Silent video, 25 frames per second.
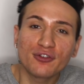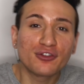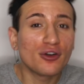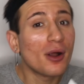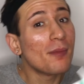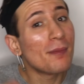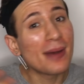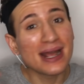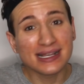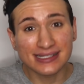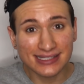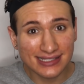from
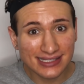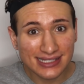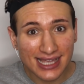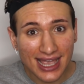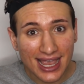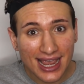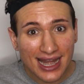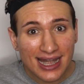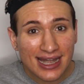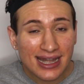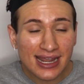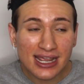my
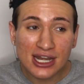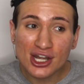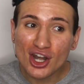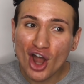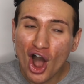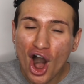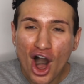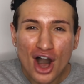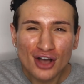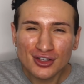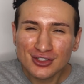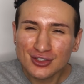skin, and
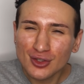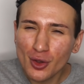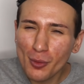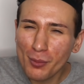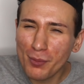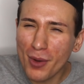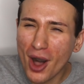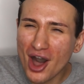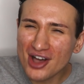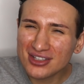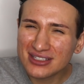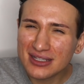also
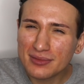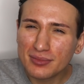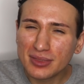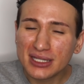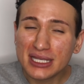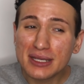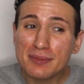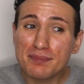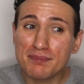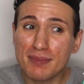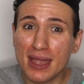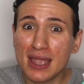
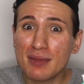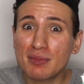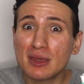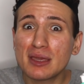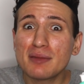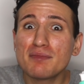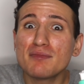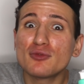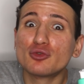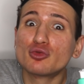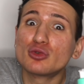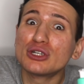possibly
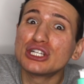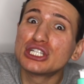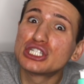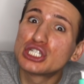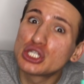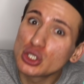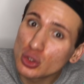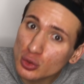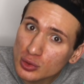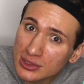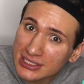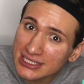maybe
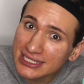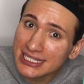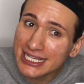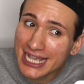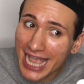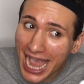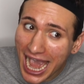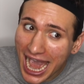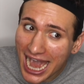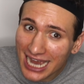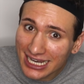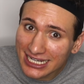reduce the
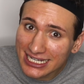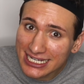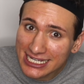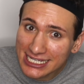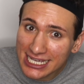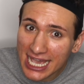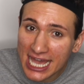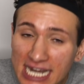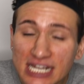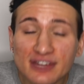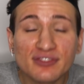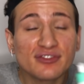
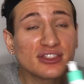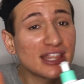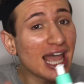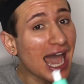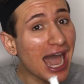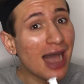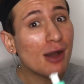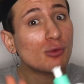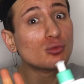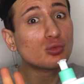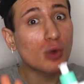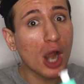acne. And if
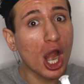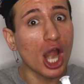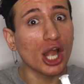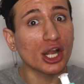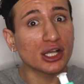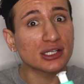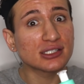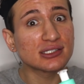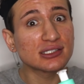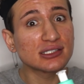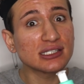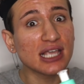that
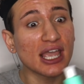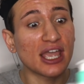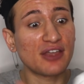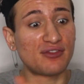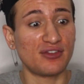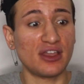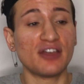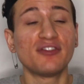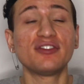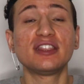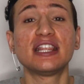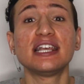works,
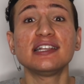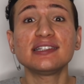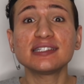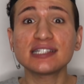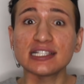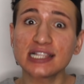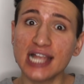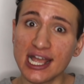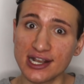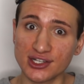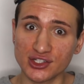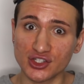if this
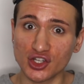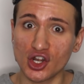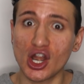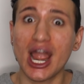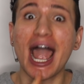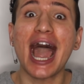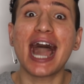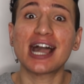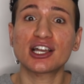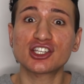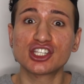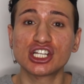cleanser
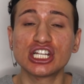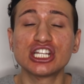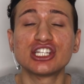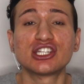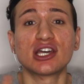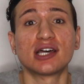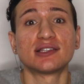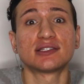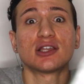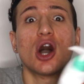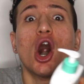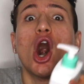actually
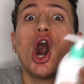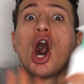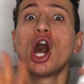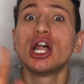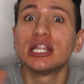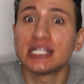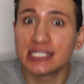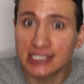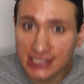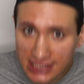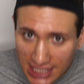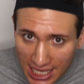does all
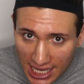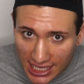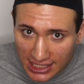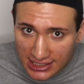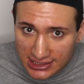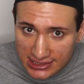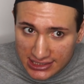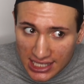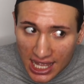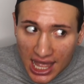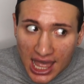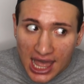these
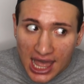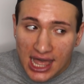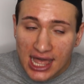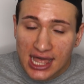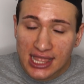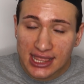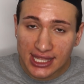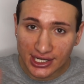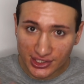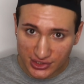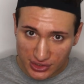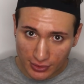things
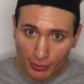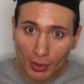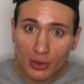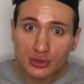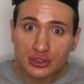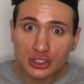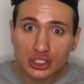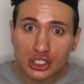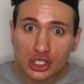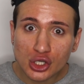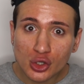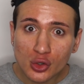that it's supposed
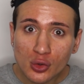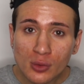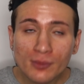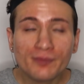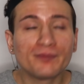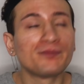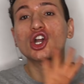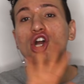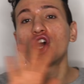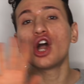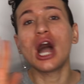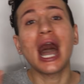to do,
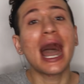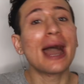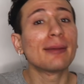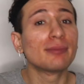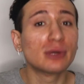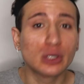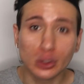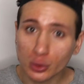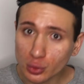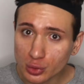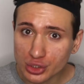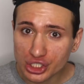girl, I'm
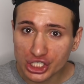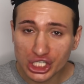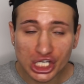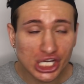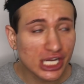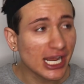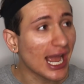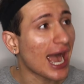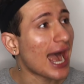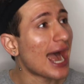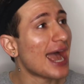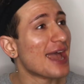
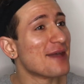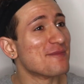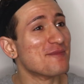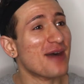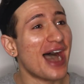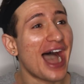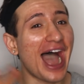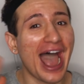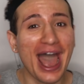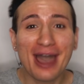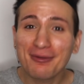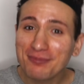Gucci, I'm
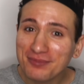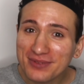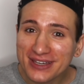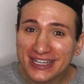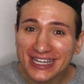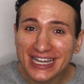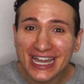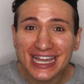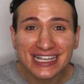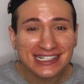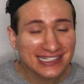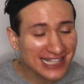
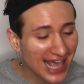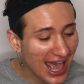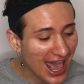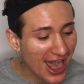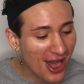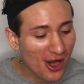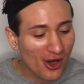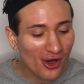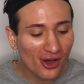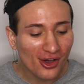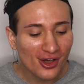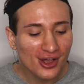happy as
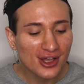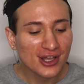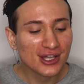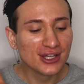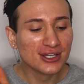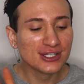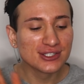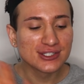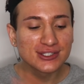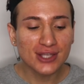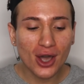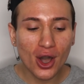hell.
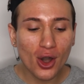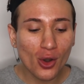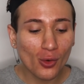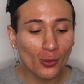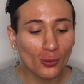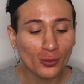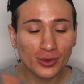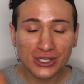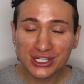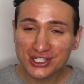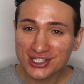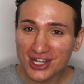So
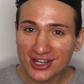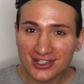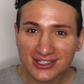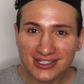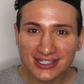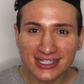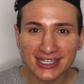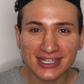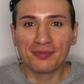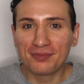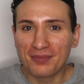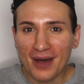we shall
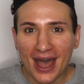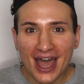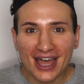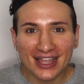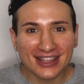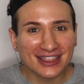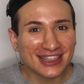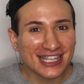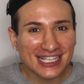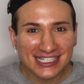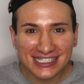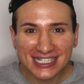see.
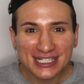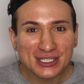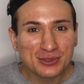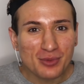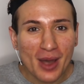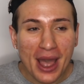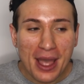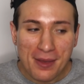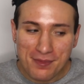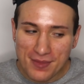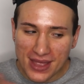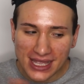But this is
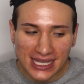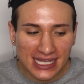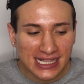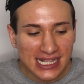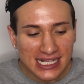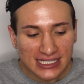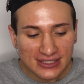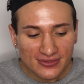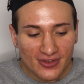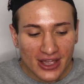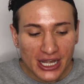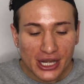why I'm making
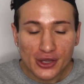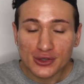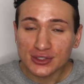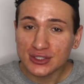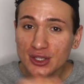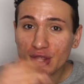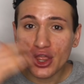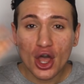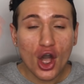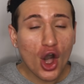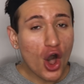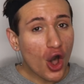this video,
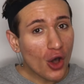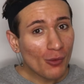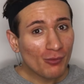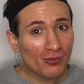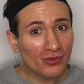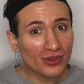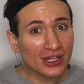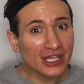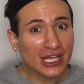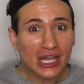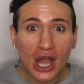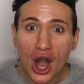so that
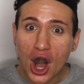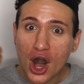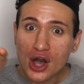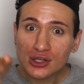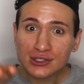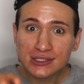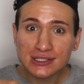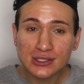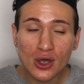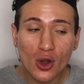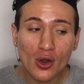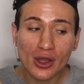hopefully
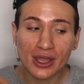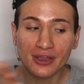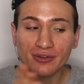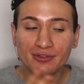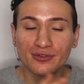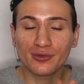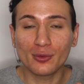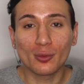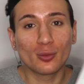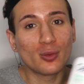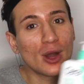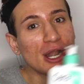also
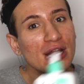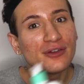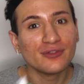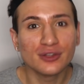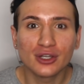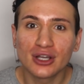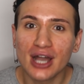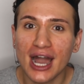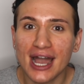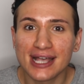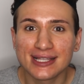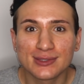if one of you
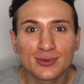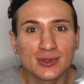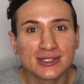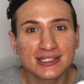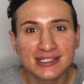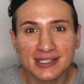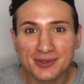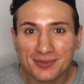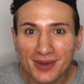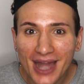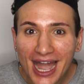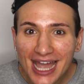guys wants
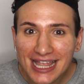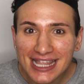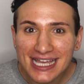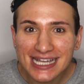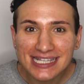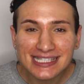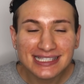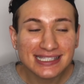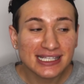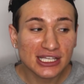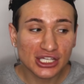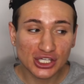to buy
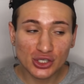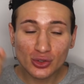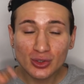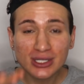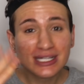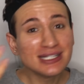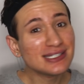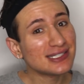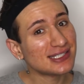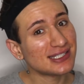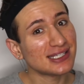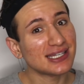this, you
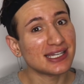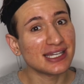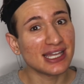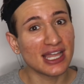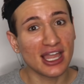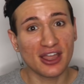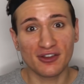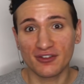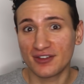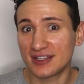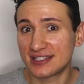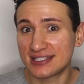can see
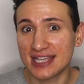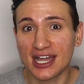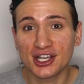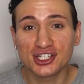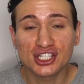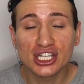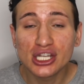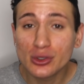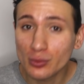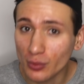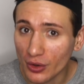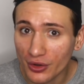if it's
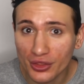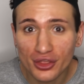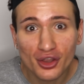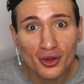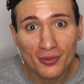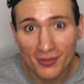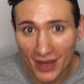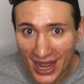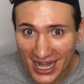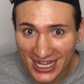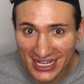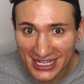actually worth your
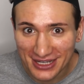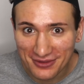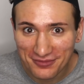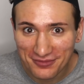money.